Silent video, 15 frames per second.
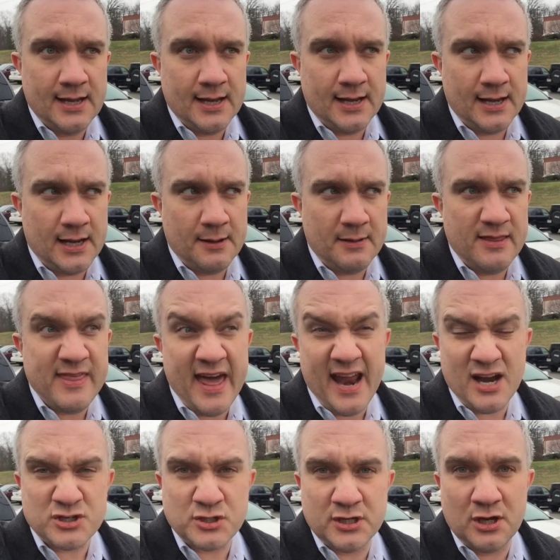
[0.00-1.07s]
And that
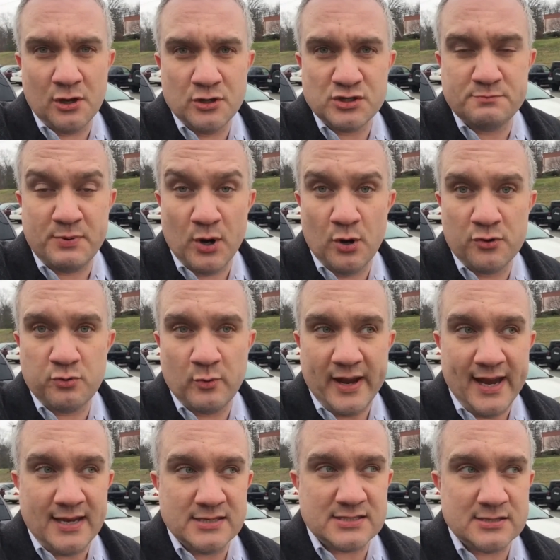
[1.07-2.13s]
actually goes both
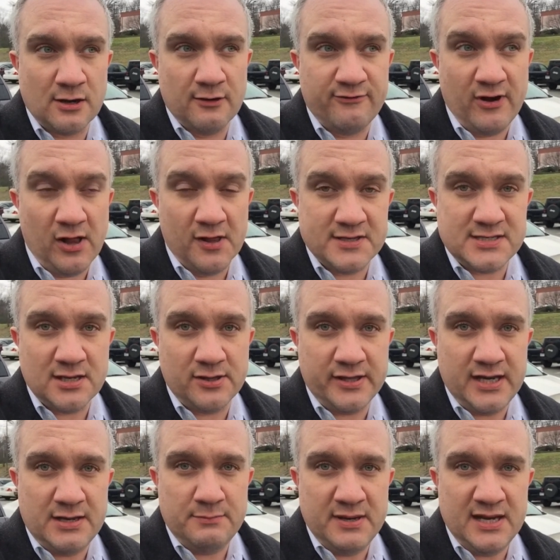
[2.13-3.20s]
ways. So
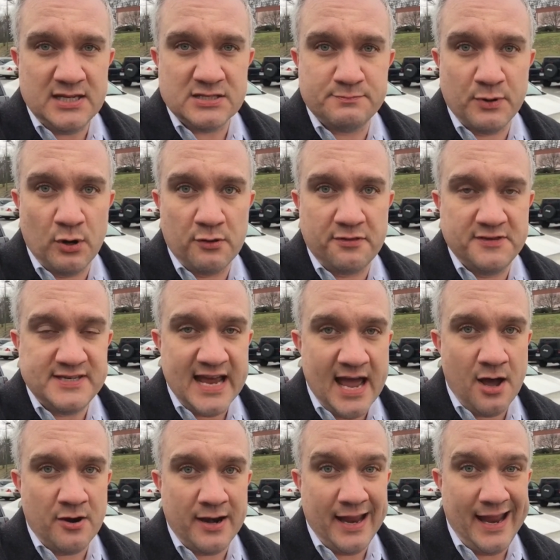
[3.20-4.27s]
volatility means both
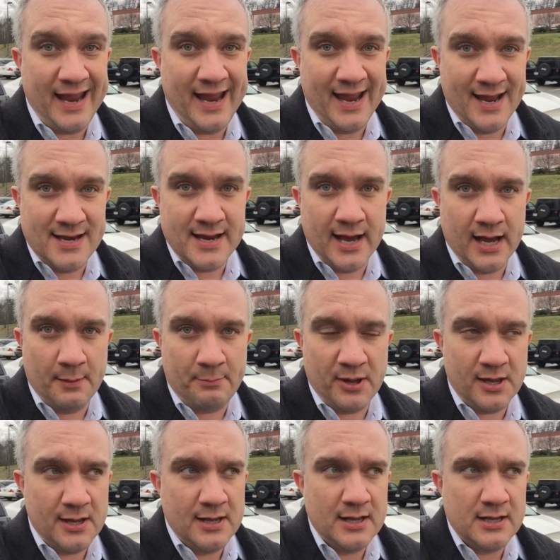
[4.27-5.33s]
down and up.
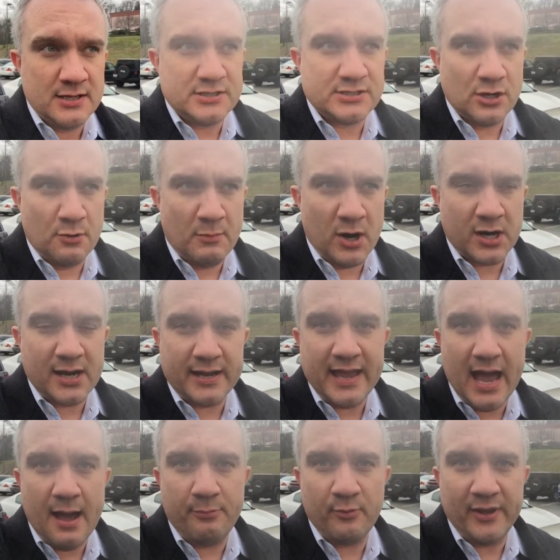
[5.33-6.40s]
So market
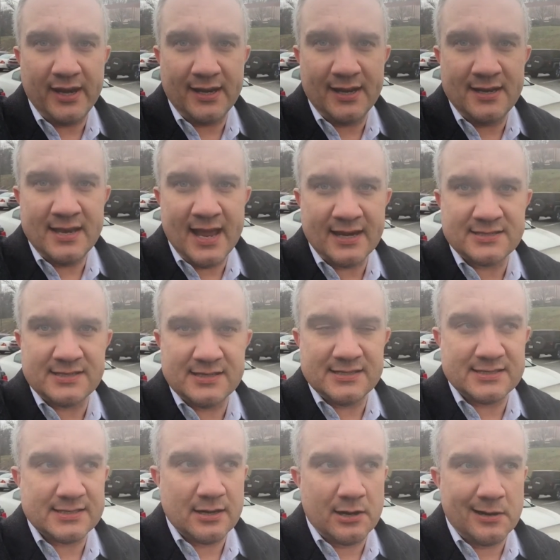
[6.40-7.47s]
cap weighted
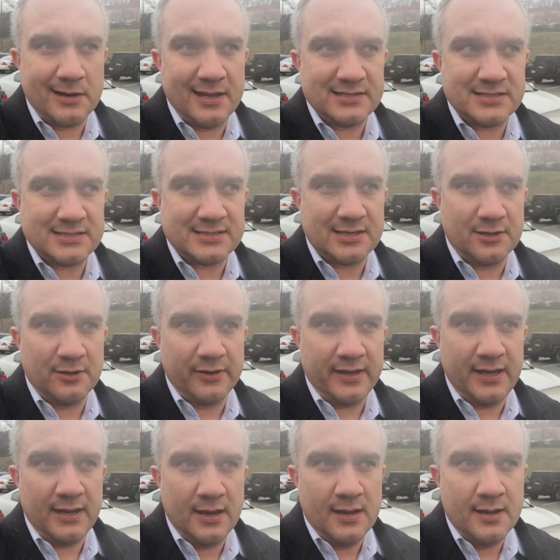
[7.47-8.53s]
indexes aren't
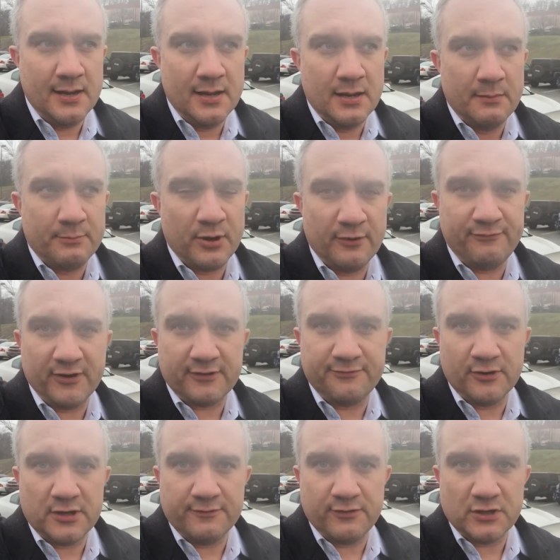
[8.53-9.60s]
necessarily perfect
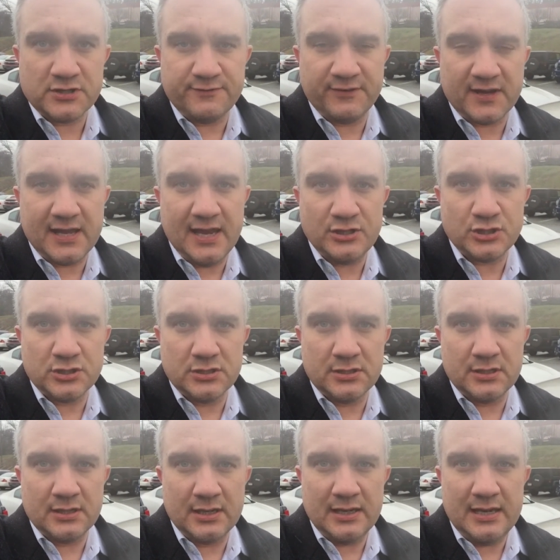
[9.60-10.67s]
for
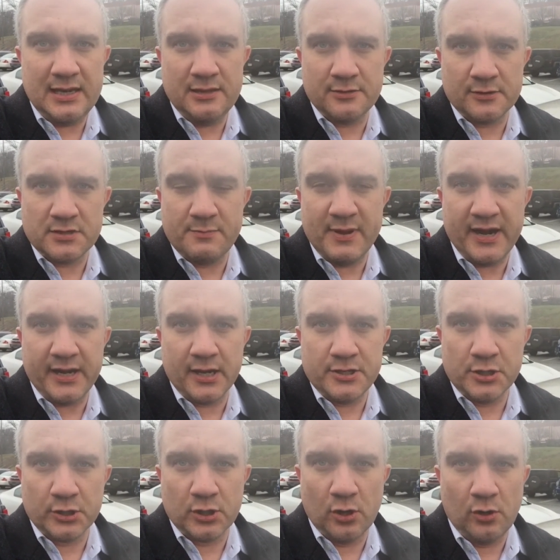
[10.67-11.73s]
diversification either, depending
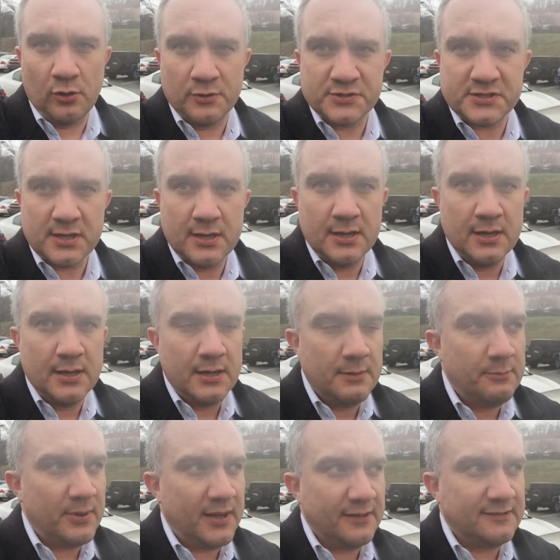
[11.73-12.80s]
on your goals.
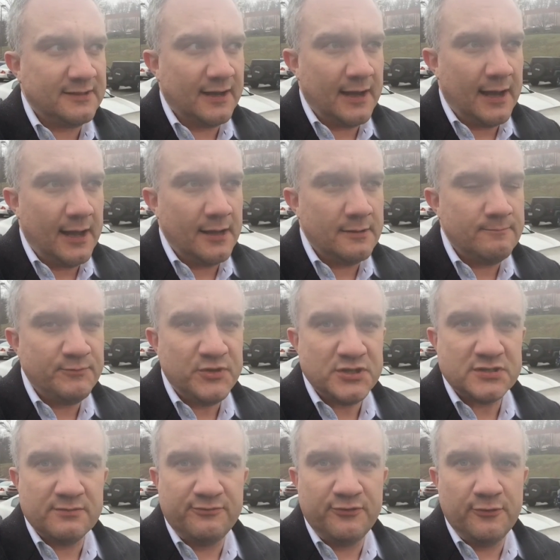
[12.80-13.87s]
But
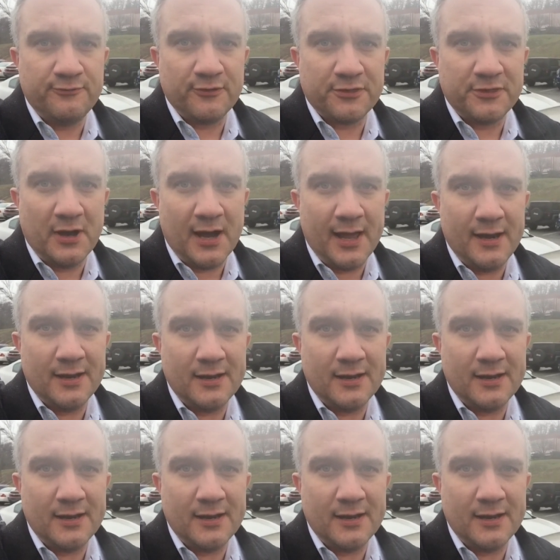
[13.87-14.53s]
just some food for thought.